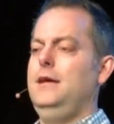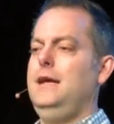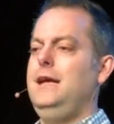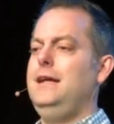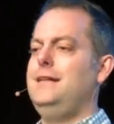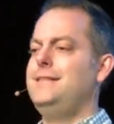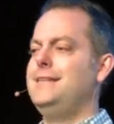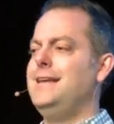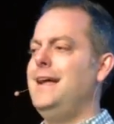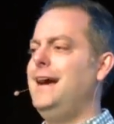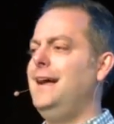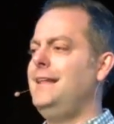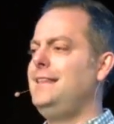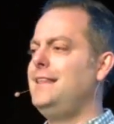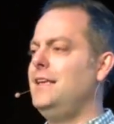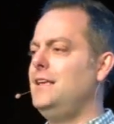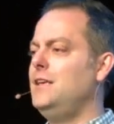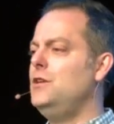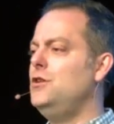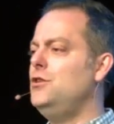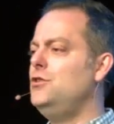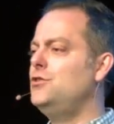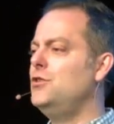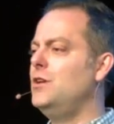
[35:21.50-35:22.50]
It's not
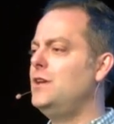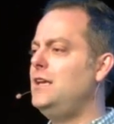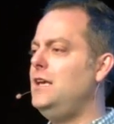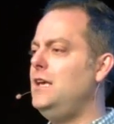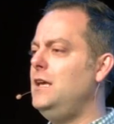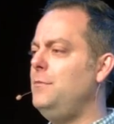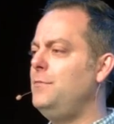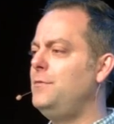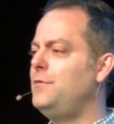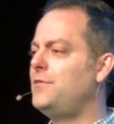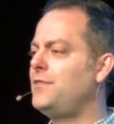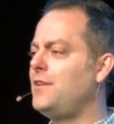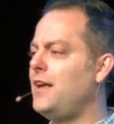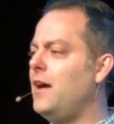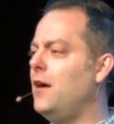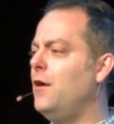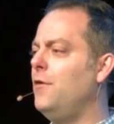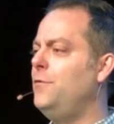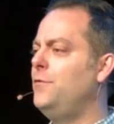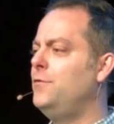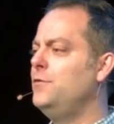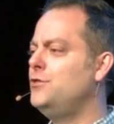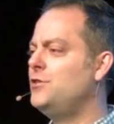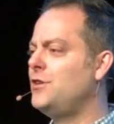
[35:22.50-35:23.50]
that you should keep
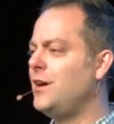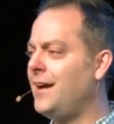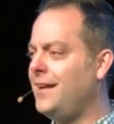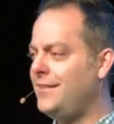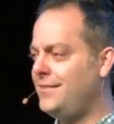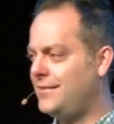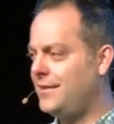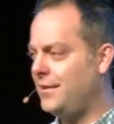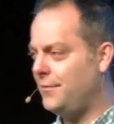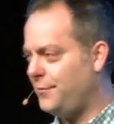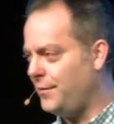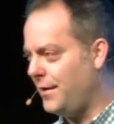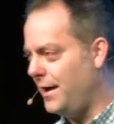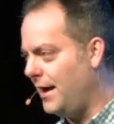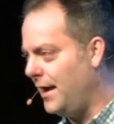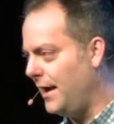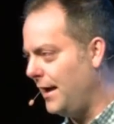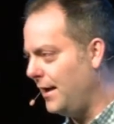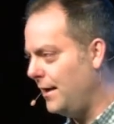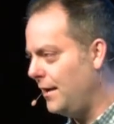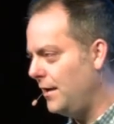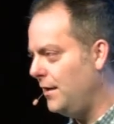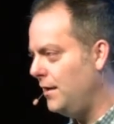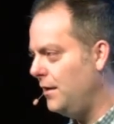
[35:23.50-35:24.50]

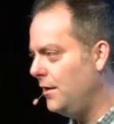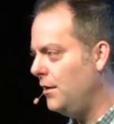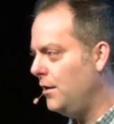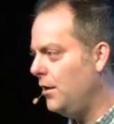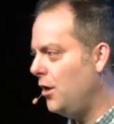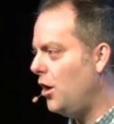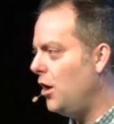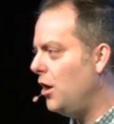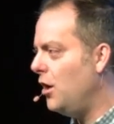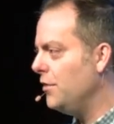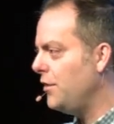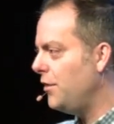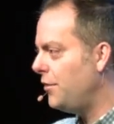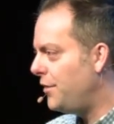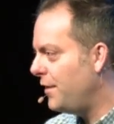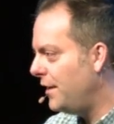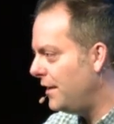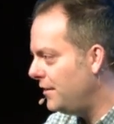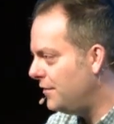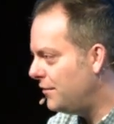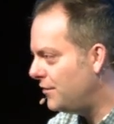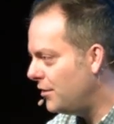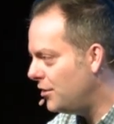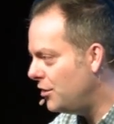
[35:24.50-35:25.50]
self-justifying all the
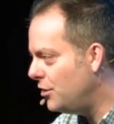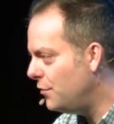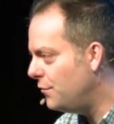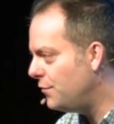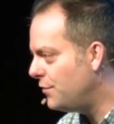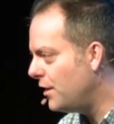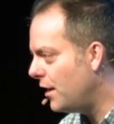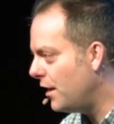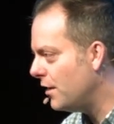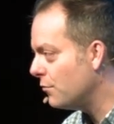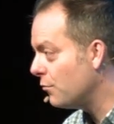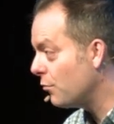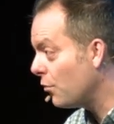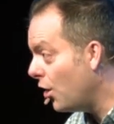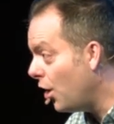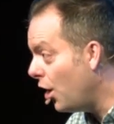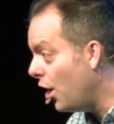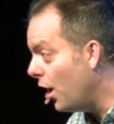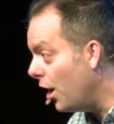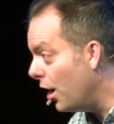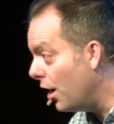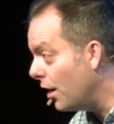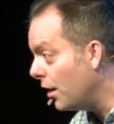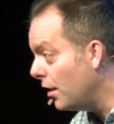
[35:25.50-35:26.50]
things that you've done
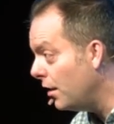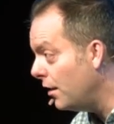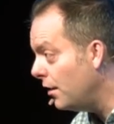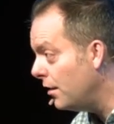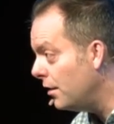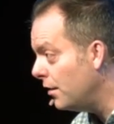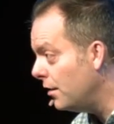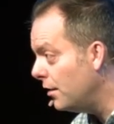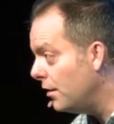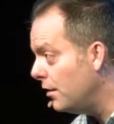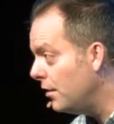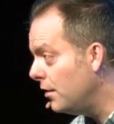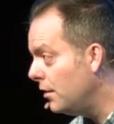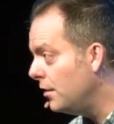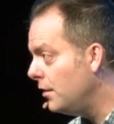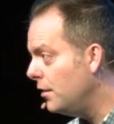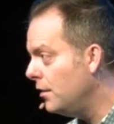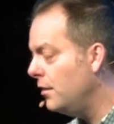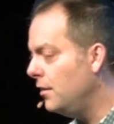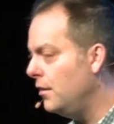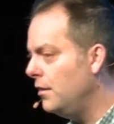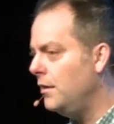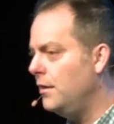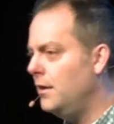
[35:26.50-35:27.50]
wrong.
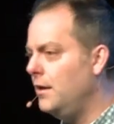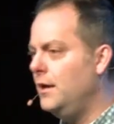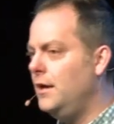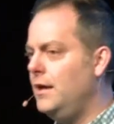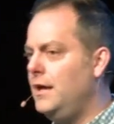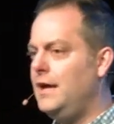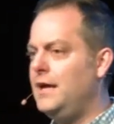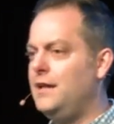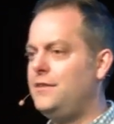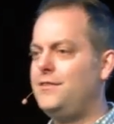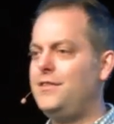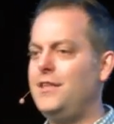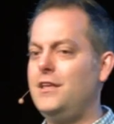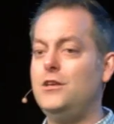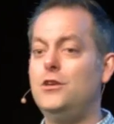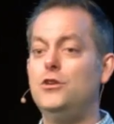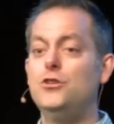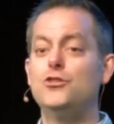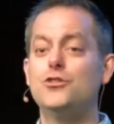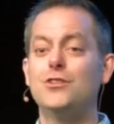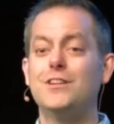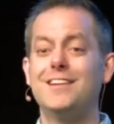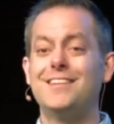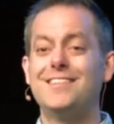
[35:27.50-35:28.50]
It's that
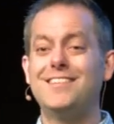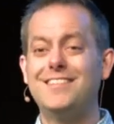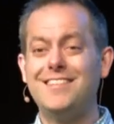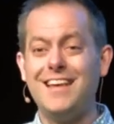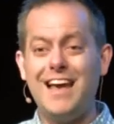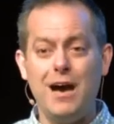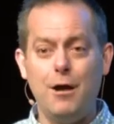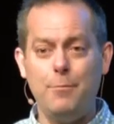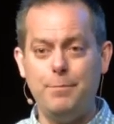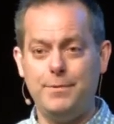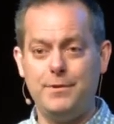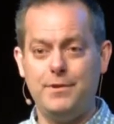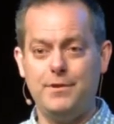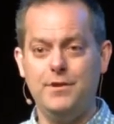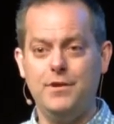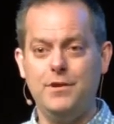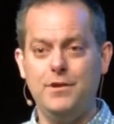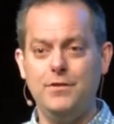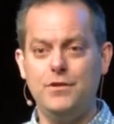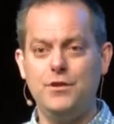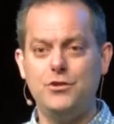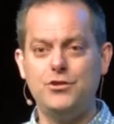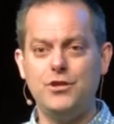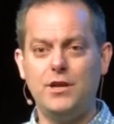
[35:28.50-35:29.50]
you should accept
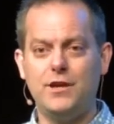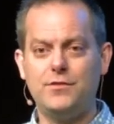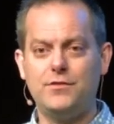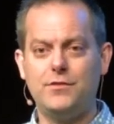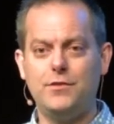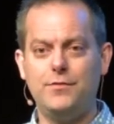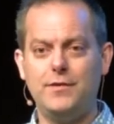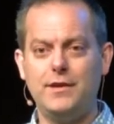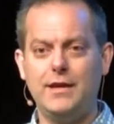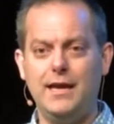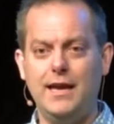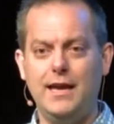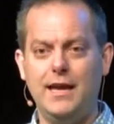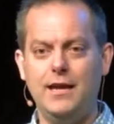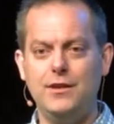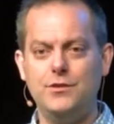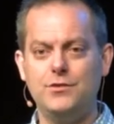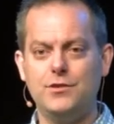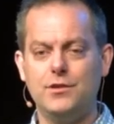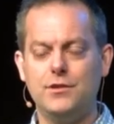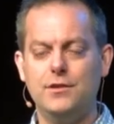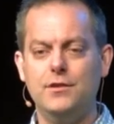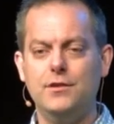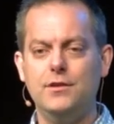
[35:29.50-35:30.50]
the
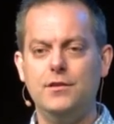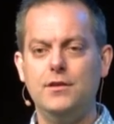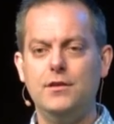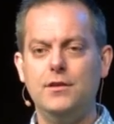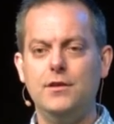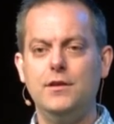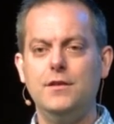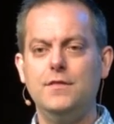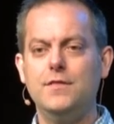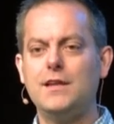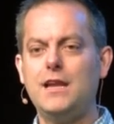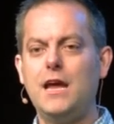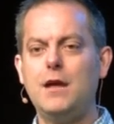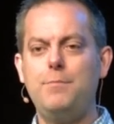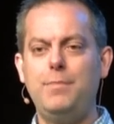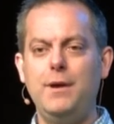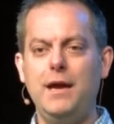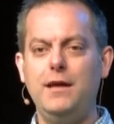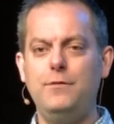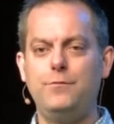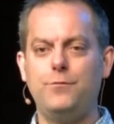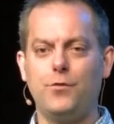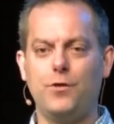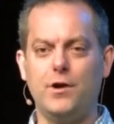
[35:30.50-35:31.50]
justification that I
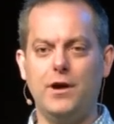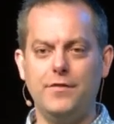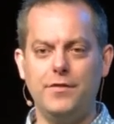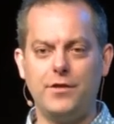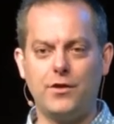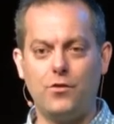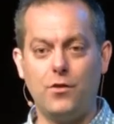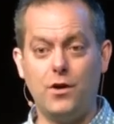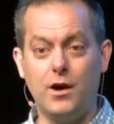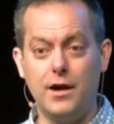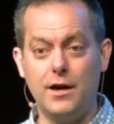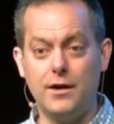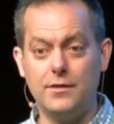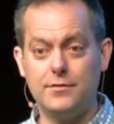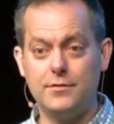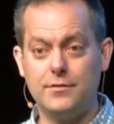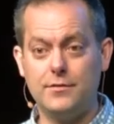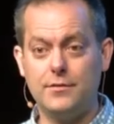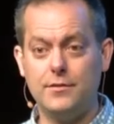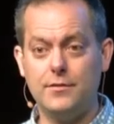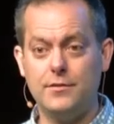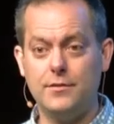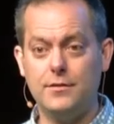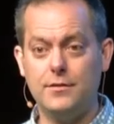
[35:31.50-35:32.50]
paid for on the cross.